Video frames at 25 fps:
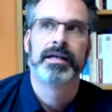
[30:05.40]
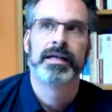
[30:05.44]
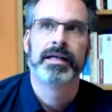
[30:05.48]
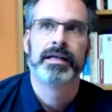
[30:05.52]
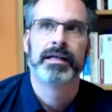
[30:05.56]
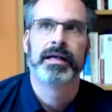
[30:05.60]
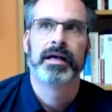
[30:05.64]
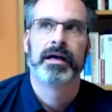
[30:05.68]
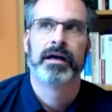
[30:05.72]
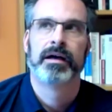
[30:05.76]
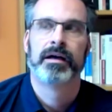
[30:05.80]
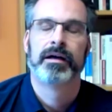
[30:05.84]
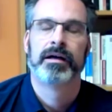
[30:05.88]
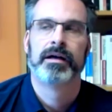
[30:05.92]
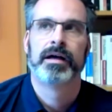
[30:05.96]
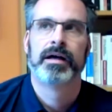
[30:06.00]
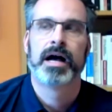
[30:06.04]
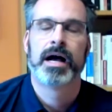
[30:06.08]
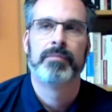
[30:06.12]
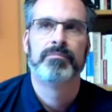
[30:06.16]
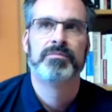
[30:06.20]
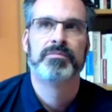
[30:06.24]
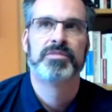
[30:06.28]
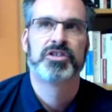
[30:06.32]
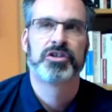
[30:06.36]

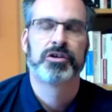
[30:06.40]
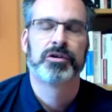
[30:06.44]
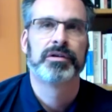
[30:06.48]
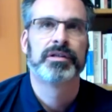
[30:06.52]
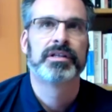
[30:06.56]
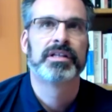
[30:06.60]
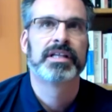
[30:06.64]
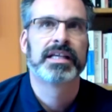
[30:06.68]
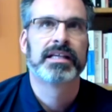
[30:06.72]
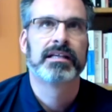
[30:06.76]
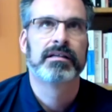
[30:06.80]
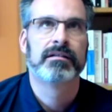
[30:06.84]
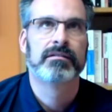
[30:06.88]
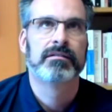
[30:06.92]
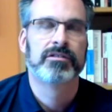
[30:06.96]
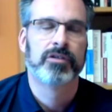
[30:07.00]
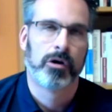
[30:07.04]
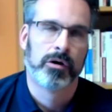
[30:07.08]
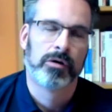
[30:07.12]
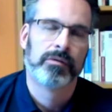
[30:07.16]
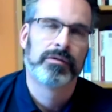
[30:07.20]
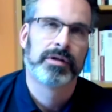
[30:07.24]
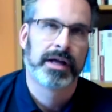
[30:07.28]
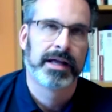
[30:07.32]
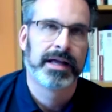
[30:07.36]
I'm sure,
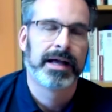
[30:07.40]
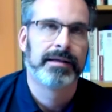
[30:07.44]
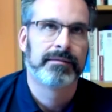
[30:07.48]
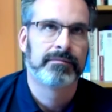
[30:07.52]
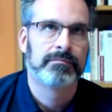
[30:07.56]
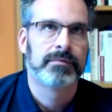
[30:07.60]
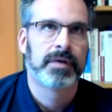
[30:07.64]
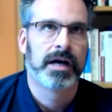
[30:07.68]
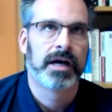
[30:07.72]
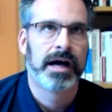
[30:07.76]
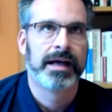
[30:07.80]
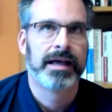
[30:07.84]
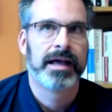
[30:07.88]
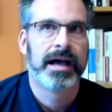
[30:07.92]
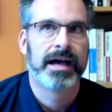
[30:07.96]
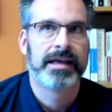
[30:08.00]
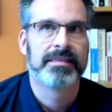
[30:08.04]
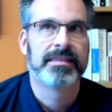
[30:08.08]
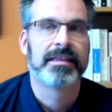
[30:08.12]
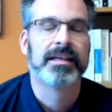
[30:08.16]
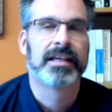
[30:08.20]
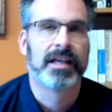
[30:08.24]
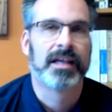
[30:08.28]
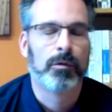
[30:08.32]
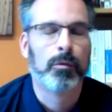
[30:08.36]
no, I
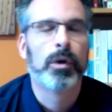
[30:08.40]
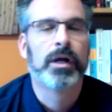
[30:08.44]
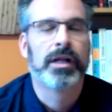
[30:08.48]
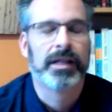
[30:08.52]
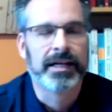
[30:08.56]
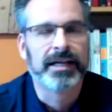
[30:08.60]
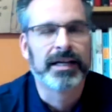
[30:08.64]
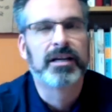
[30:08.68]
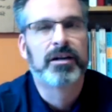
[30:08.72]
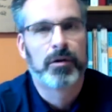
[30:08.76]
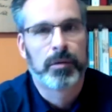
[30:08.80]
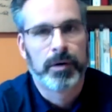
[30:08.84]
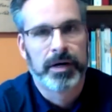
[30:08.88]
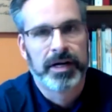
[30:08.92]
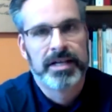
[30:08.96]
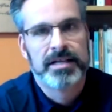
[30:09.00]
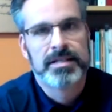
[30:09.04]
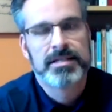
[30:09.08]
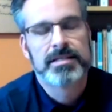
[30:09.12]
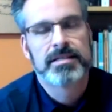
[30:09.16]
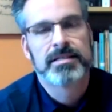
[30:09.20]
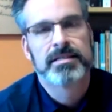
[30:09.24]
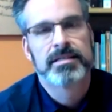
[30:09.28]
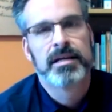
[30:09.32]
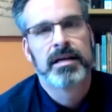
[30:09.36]
think it will
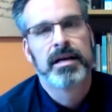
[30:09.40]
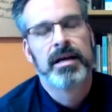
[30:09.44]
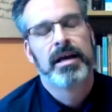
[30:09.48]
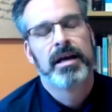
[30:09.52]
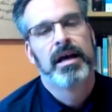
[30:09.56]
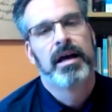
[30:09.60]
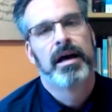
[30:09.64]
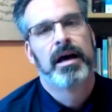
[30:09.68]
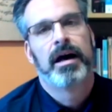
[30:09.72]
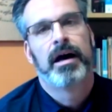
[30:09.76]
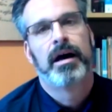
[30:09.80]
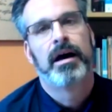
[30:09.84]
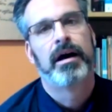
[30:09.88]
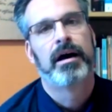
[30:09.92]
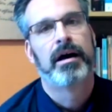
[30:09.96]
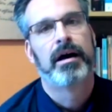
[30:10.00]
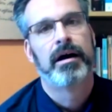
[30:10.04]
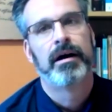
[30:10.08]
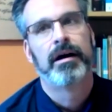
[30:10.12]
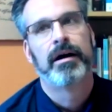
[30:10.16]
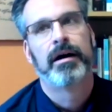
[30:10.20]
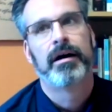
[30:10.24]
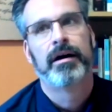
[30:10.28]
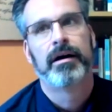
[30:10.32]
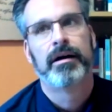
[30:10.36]
increase. There
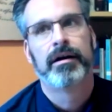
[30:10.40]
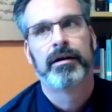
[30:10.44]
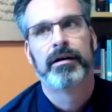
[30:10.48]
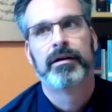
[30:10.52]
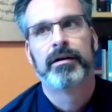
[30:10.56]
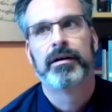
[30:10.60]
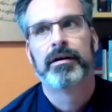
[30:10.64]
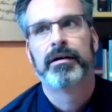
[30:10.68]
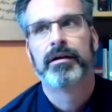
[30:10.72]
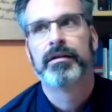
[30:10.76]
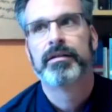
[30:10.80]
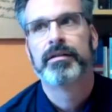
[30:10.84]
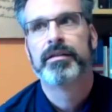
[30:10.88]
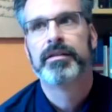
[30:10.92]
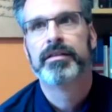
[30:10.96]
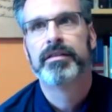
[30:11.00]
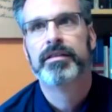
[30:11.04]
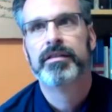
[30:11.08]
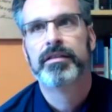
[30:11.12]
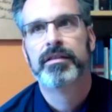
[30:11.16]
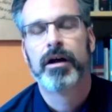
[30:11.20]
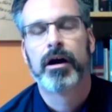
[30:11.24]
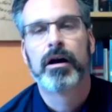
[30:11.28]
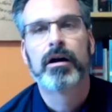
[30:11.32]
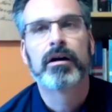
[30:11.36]

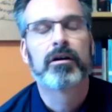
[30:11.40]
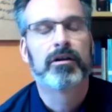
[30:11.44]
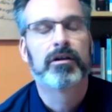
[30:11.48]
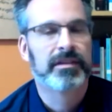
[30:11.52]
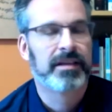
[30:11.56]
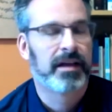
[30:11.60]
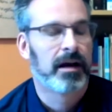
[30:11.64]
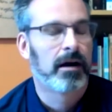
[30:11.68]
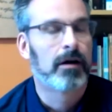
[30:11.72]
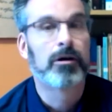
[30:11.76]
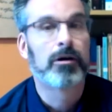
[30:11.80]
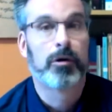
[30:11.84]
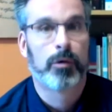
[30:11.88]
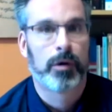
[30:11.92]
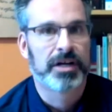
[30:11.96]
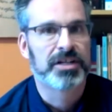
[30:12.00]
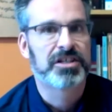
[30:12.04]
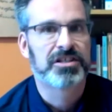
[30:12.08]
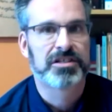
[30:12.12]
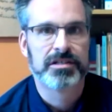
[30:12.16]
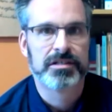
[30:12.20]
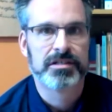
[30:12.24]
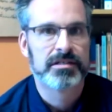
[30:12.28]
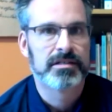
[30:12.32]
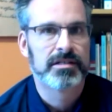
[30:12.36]
are
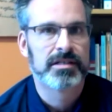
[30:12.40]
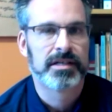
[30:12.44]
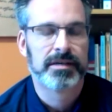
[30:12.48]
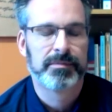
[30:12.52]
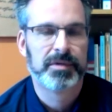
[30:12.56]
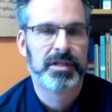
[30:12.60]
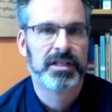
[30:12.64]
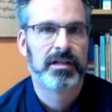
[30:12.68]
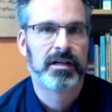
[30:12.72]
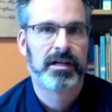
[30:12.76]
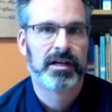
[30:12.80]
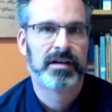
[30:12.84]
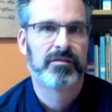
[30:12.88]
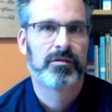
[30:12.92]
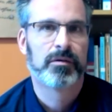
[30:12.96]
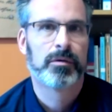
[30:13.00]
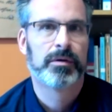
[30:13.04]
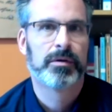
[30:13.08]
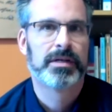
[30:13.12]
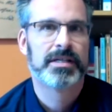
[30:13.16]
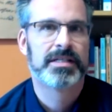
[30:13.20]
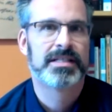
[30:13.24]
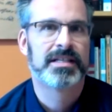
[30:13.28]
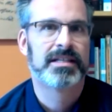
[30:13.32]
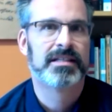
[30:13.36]
questions. I mean, not everyone
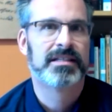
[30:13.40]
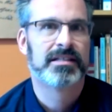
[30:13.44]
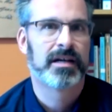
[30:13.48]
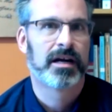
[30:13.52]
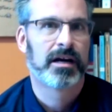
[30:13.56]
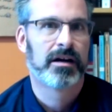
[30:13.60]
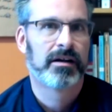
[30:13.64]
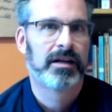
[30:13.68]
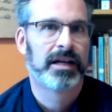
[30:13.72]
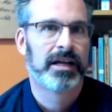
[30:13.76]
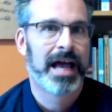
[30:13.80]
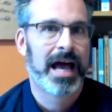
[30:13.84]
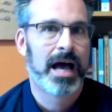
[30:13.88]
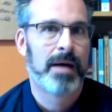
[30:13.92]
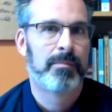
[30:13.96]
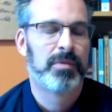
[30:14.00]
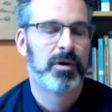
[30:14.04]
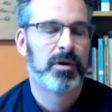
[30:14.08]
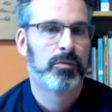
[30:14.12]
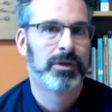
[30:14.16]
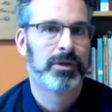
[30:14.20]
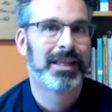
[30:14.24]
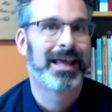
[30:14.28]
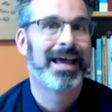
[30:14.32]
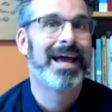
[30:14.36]
is entirely happy
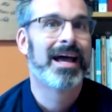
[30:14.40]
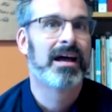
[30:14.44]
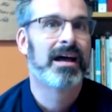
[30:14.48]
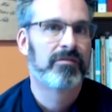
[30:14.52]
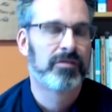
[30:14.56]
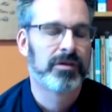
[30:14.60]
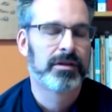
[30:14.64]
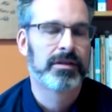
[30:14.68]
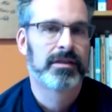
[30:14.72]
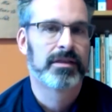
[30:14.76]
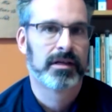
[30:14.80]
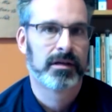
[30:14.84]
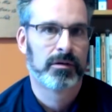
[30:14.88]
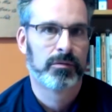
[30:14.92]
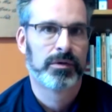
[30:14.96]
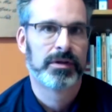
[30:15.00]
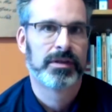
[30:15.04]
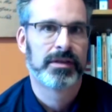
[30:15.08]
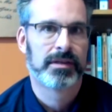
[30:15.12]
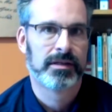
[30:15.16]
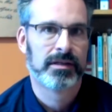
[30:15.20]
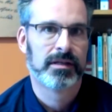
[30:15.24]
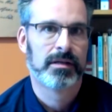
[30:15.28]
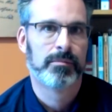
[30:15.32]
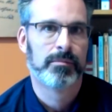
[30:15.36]
with everything
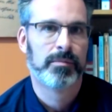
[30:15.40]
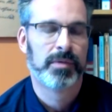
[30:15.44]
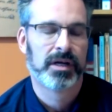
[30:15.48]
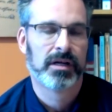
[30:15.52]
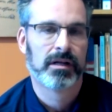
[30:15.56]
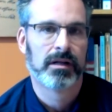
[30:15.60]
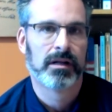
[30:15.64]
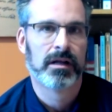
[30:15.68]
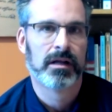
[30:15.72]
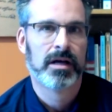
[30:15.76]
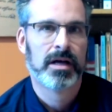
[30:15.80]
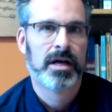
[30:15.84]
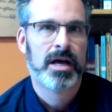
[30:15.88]
within the bill,